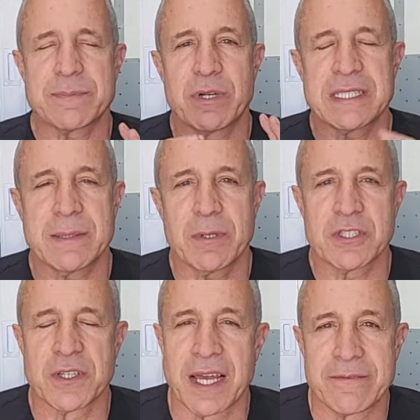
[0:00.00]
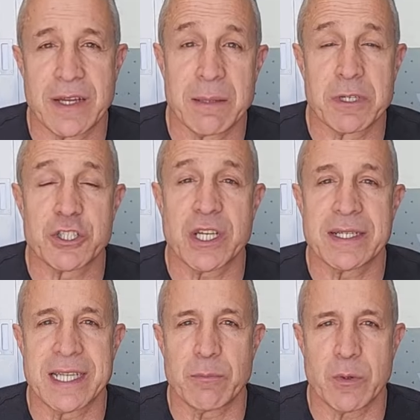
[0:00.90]
principle to life, I'm going to share a
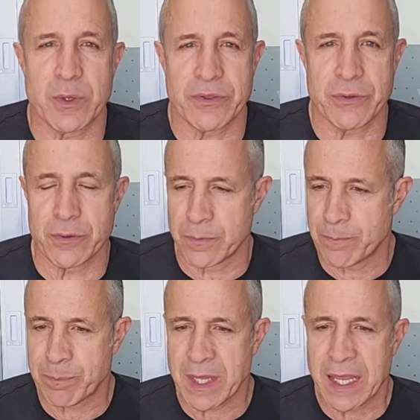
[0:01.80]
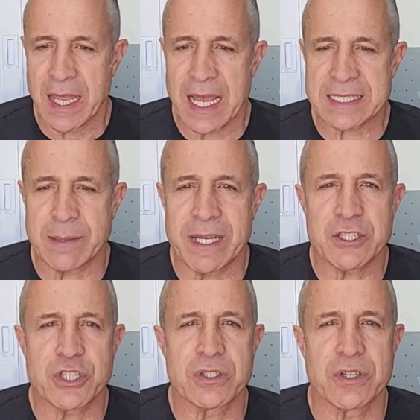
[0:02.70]
demo with you. As I
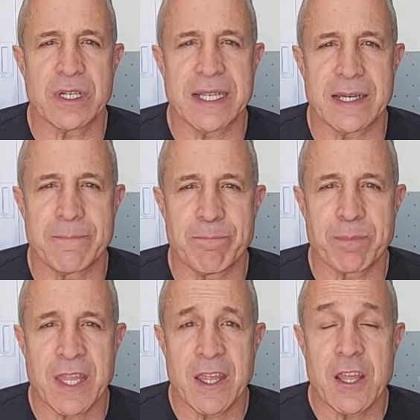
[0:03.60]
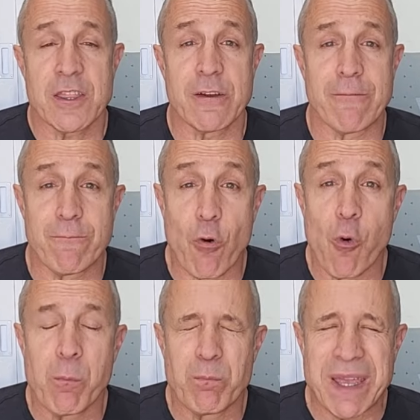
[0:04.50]
mentioned earlier, there are four
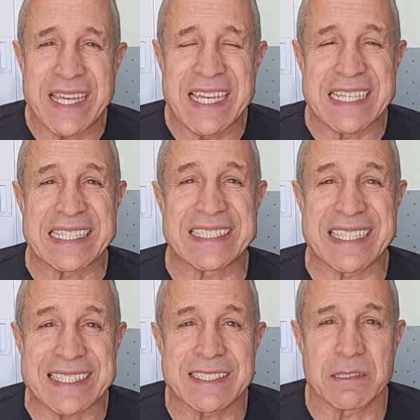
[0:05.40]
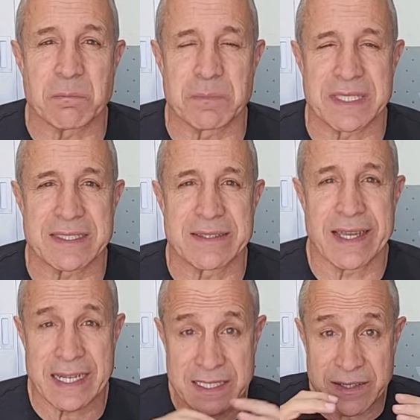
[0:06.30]
big systems,
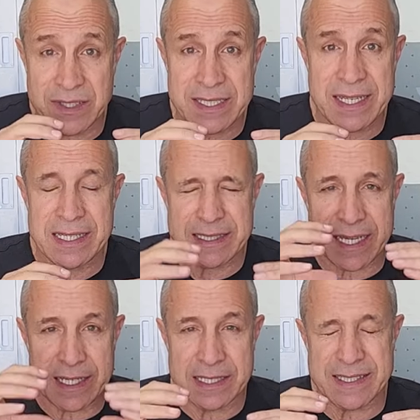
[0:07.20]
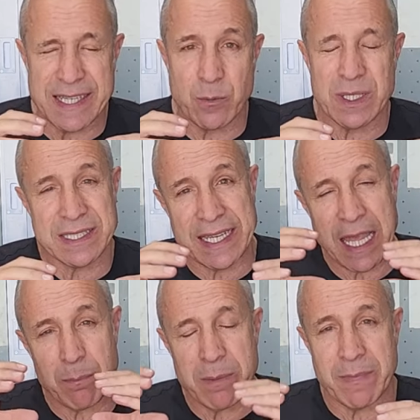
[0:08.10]
activities in a sequence that can
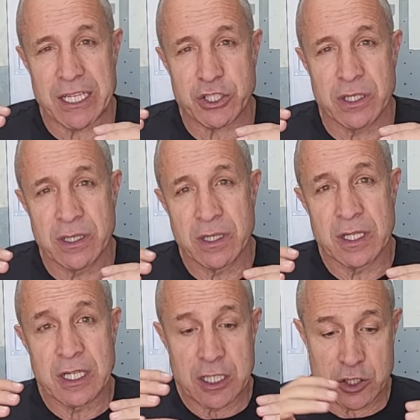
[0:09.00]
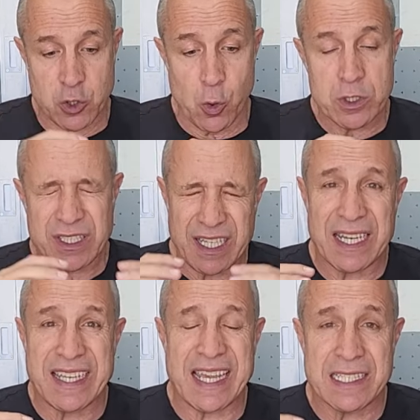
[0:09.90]
be measured, taught,
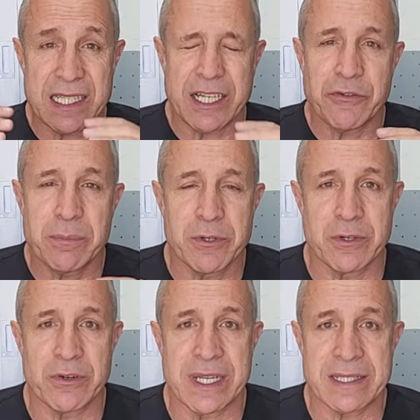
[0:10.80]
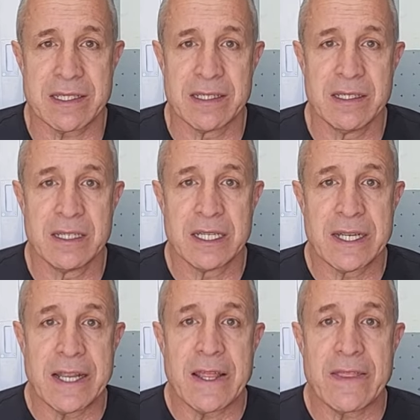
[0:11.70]
delegated, and remunerated,
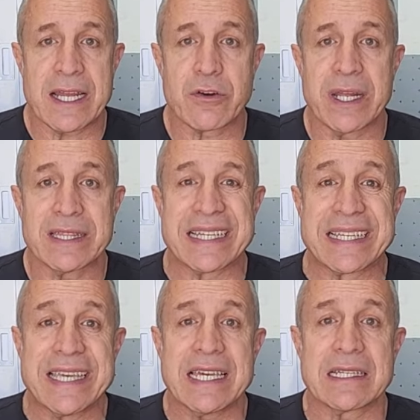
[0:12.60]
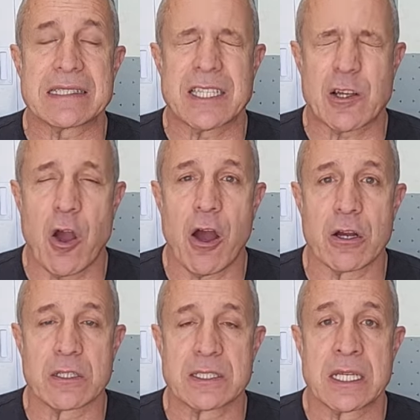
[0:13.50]
that create the gears, the
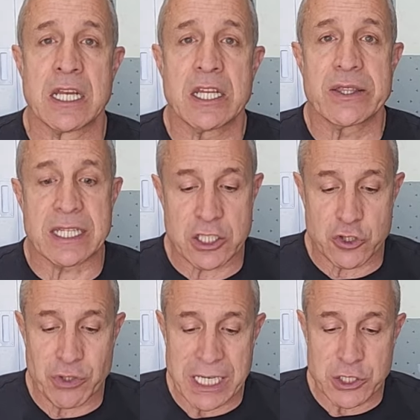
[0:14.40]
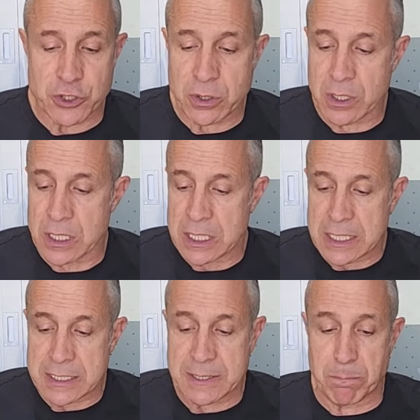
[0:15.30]
cogs, the structural
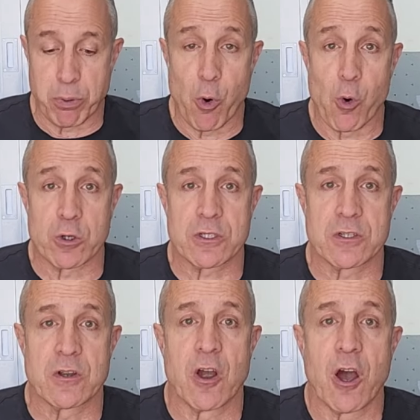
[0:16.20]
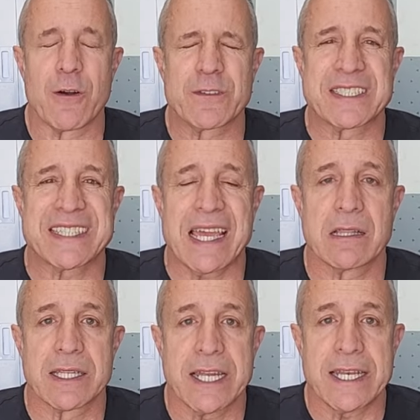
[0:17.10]
support of scale
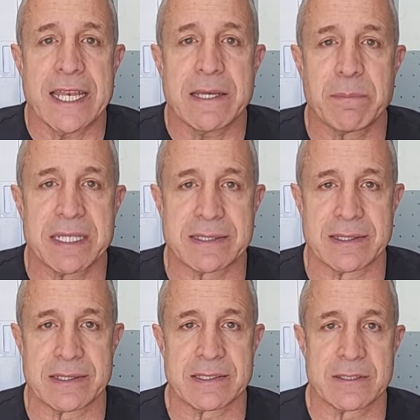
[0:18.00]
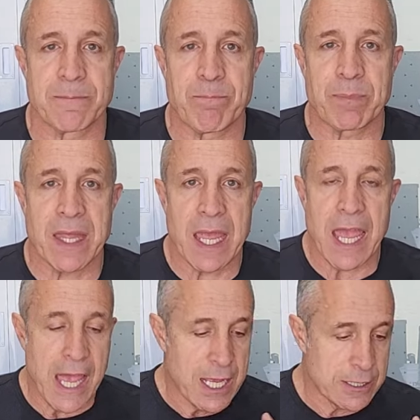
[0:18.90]
in any business.
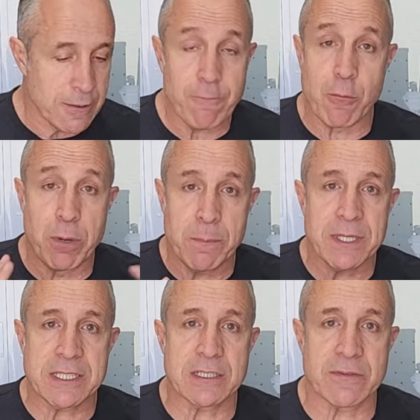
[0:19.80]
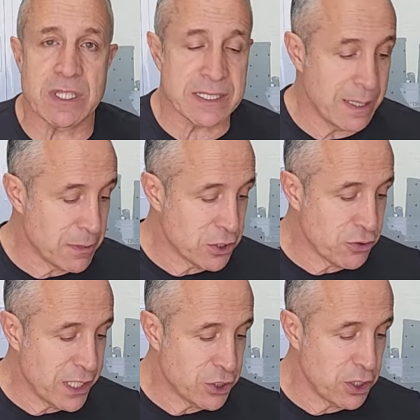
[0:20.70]
And for purposes of this
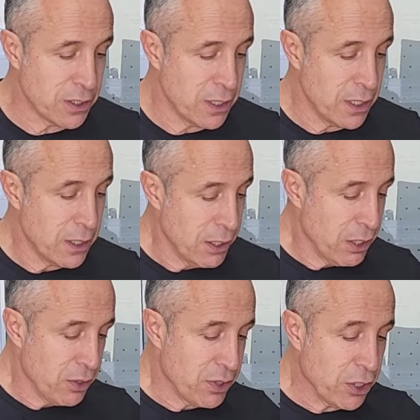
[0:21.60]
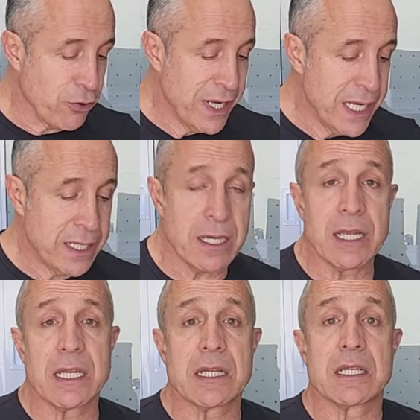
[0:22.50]
demonstration, the
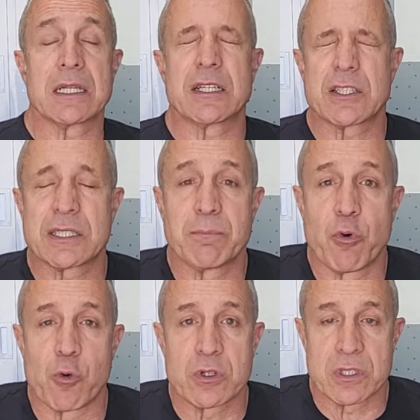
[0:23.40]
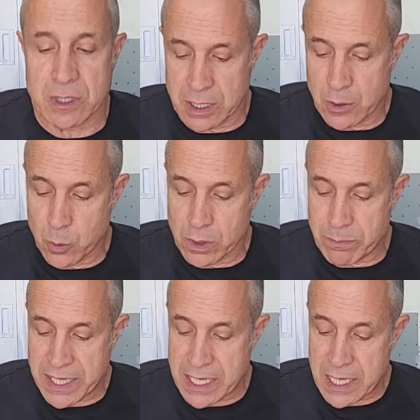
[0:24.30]
green support will
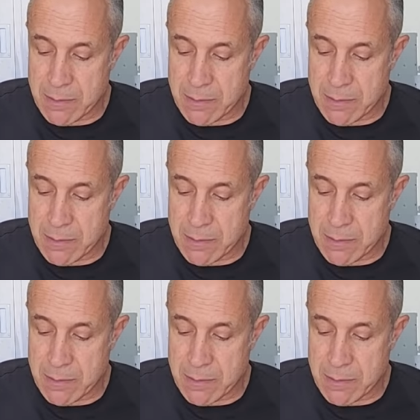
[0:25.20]
be